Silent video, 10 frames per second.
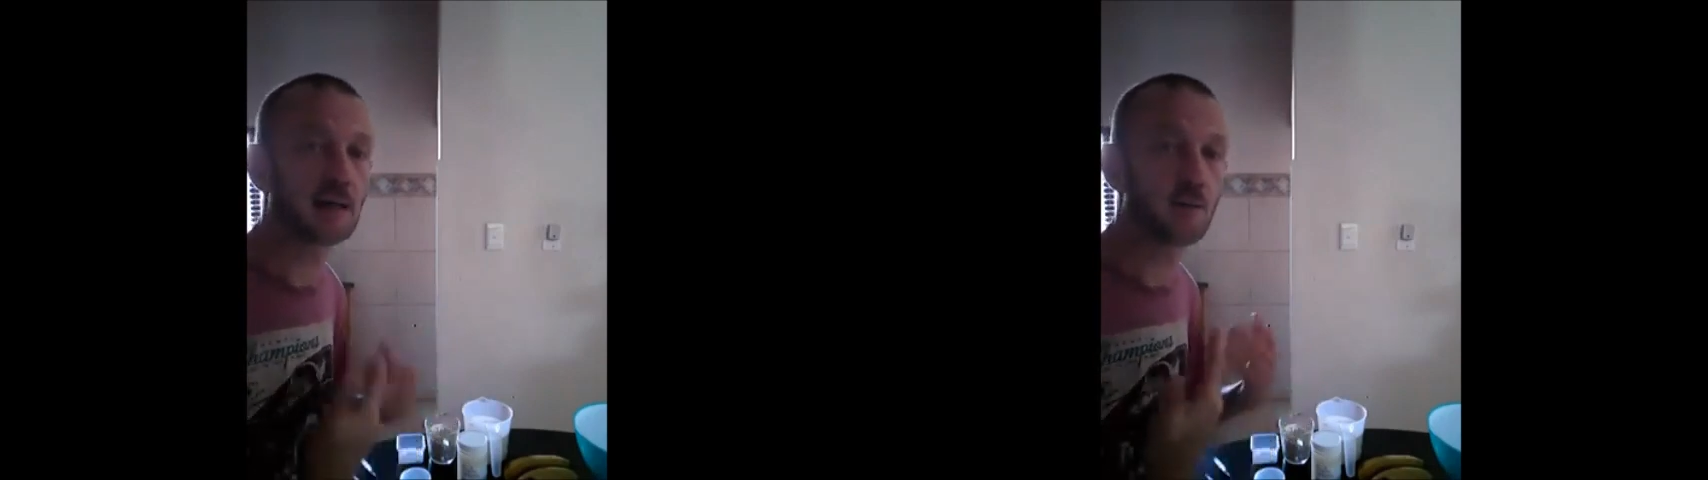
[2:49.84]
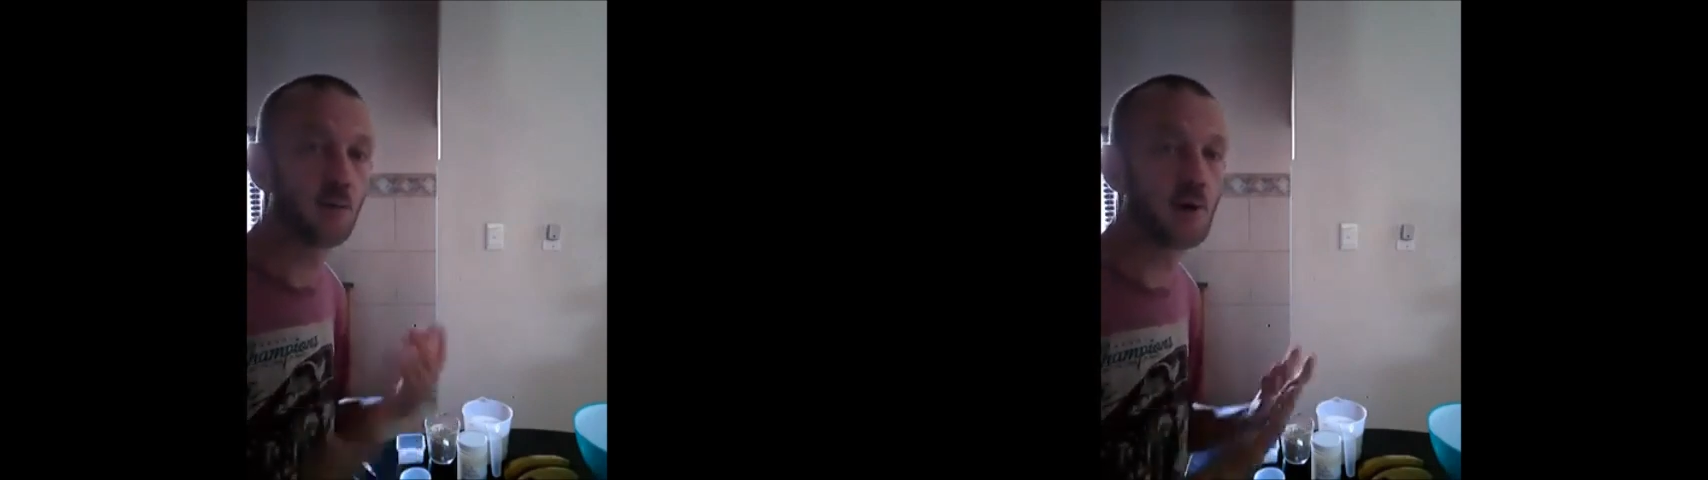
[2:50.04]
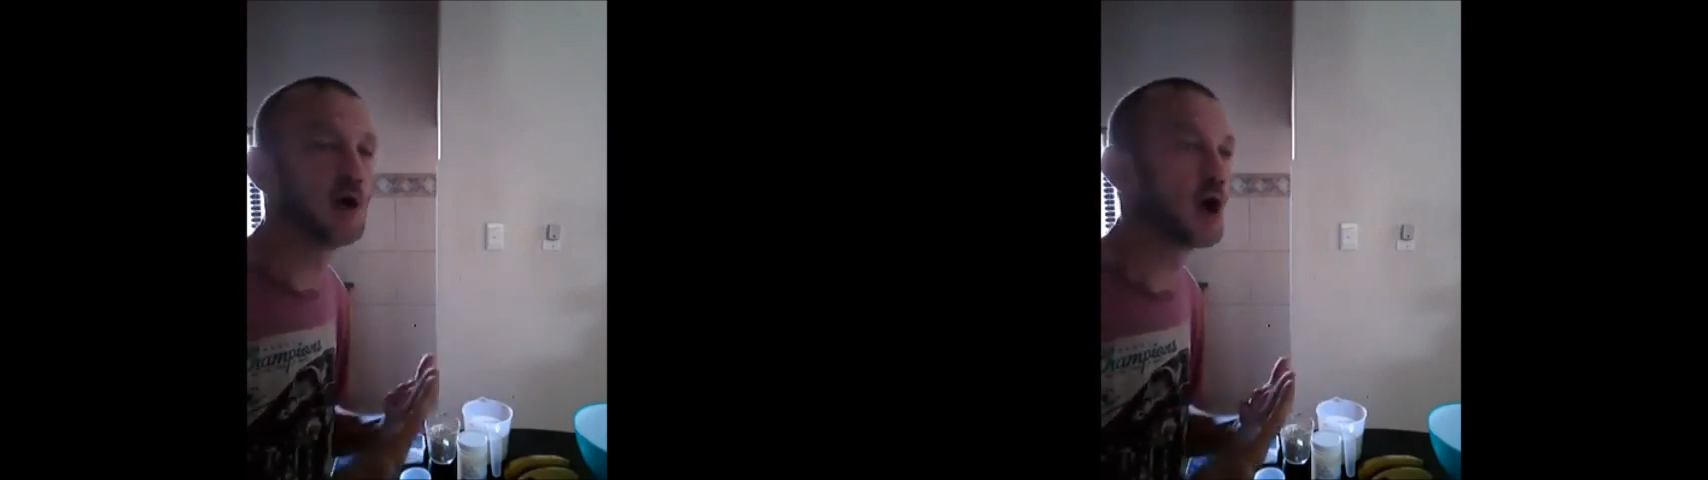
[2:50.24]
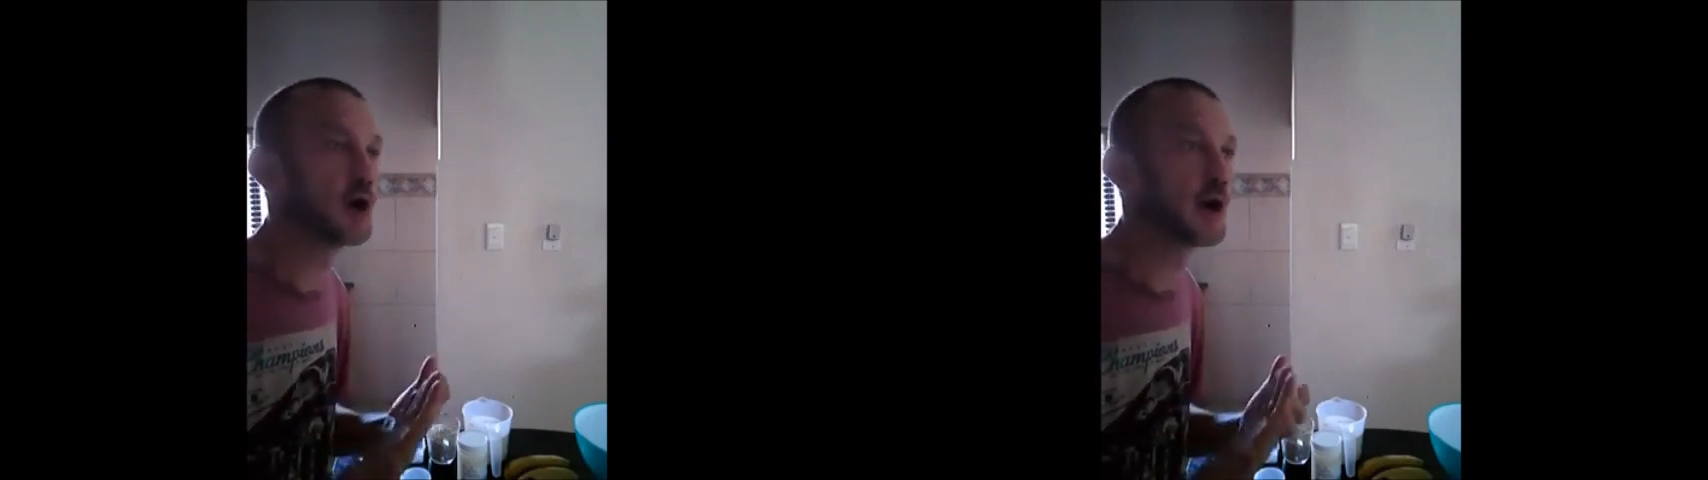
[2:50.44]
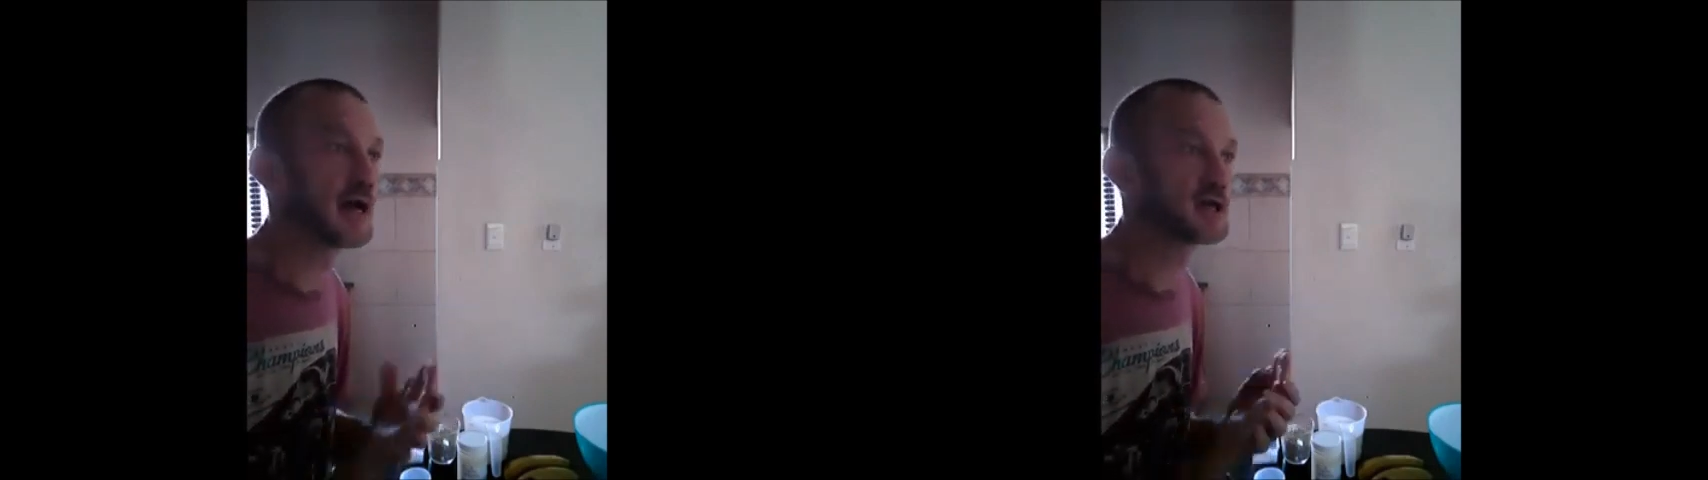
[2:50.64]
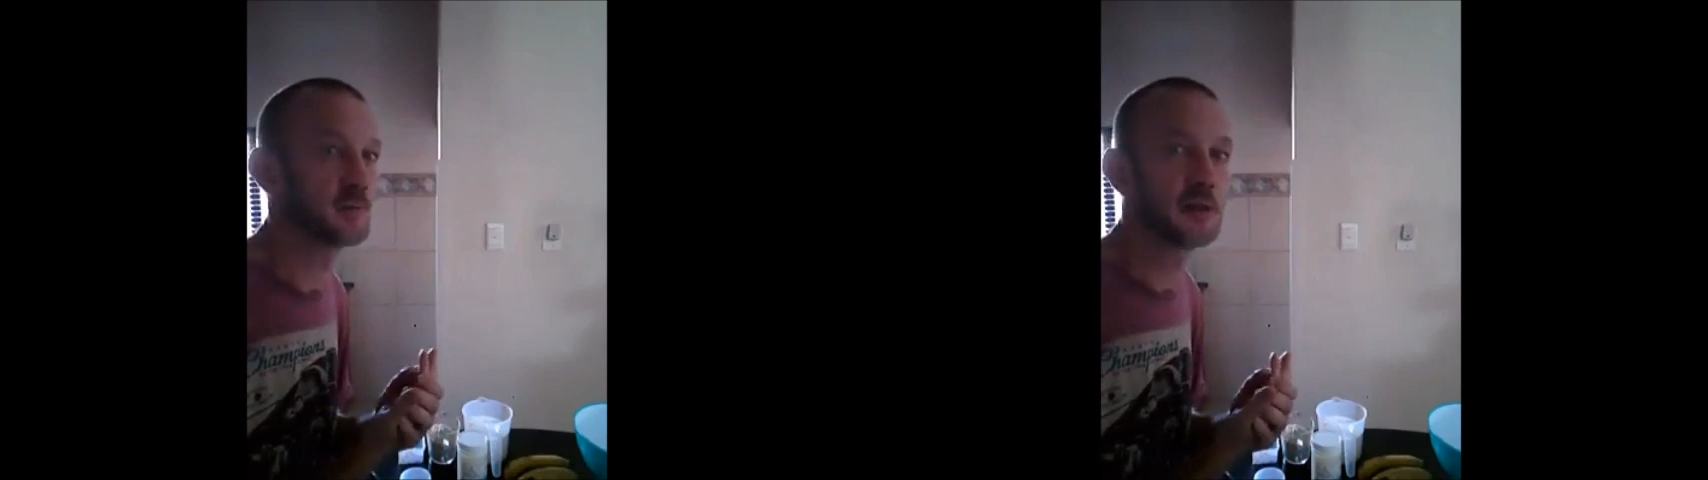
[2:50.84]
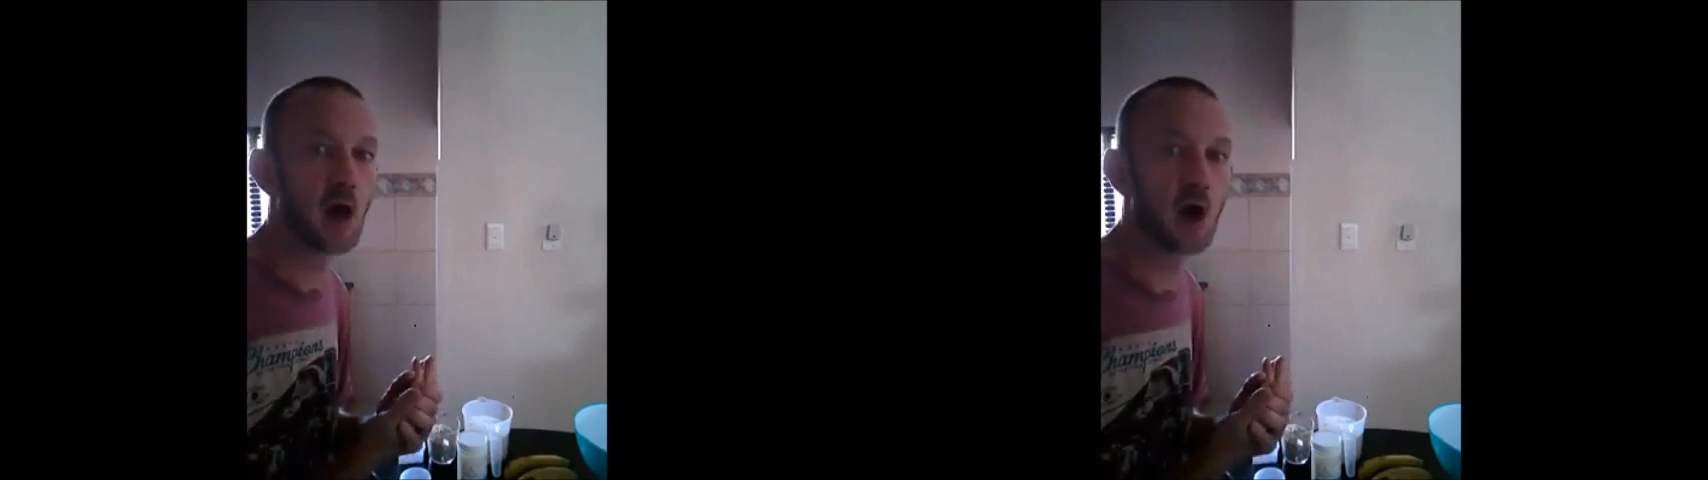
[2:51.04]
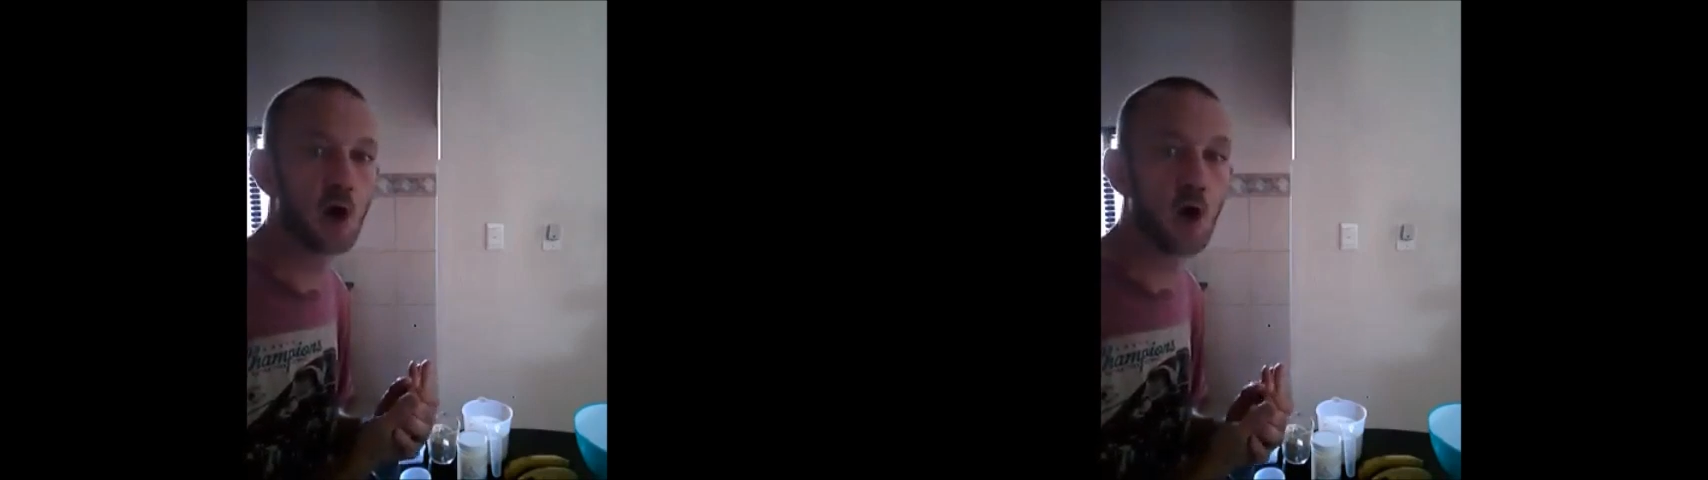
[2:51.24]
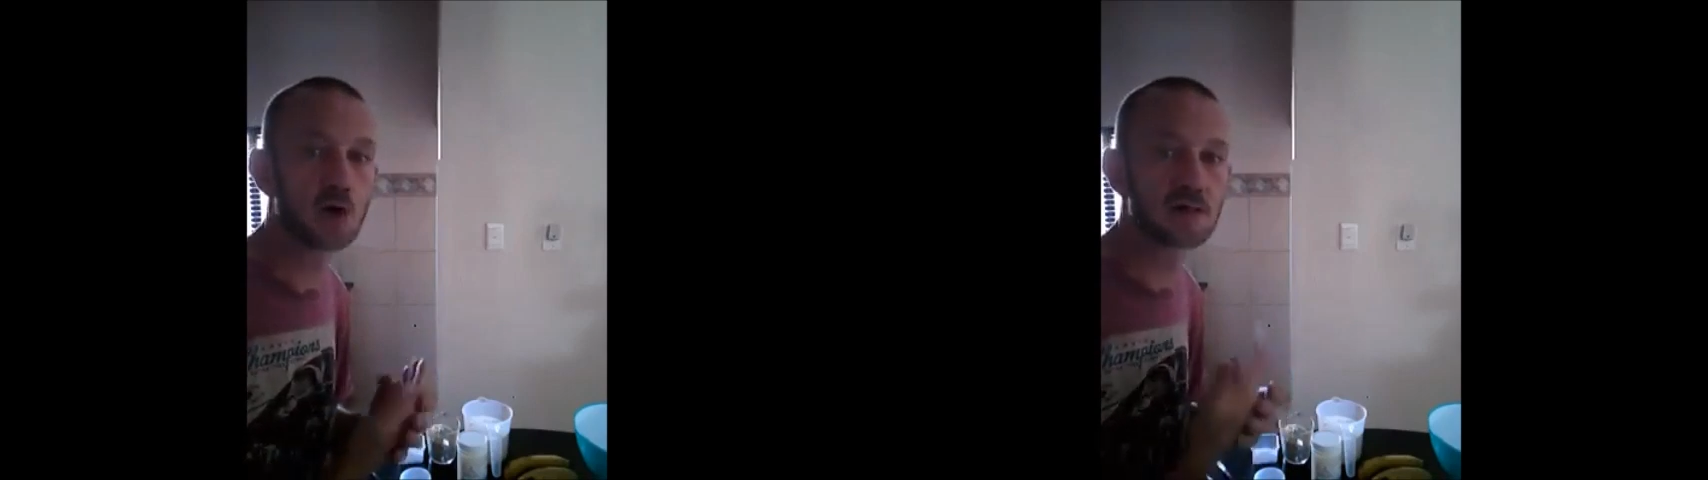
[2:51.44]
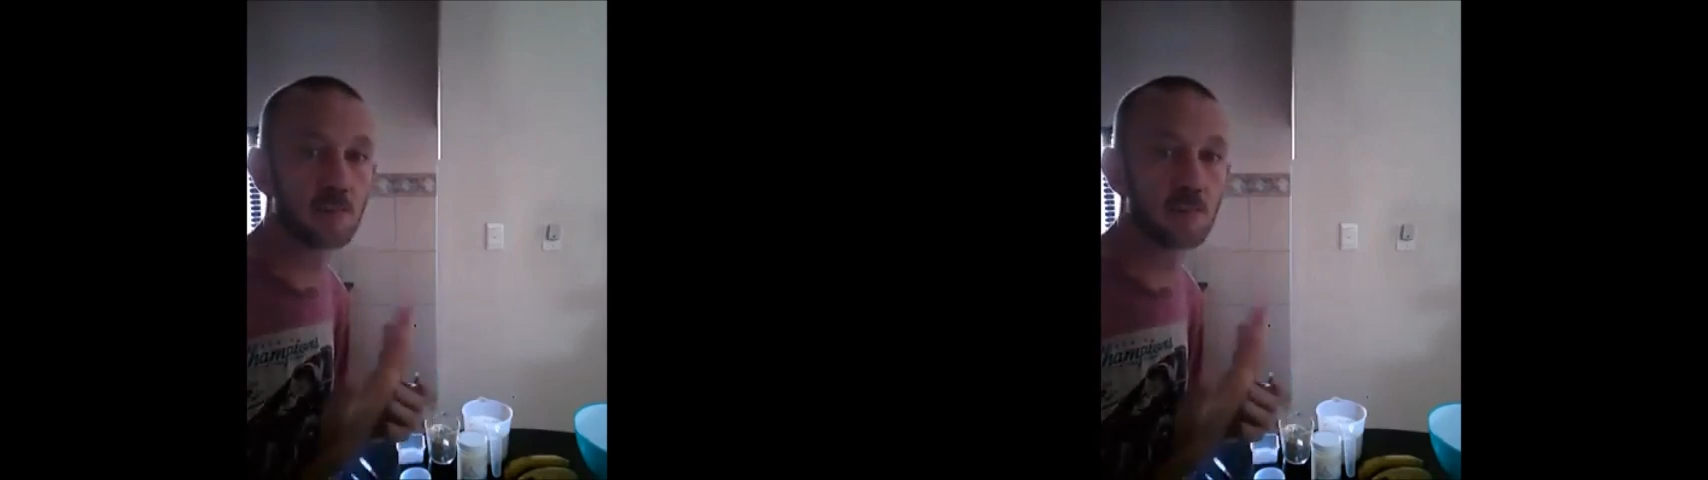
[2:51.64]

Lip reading: item. We learn as we go along.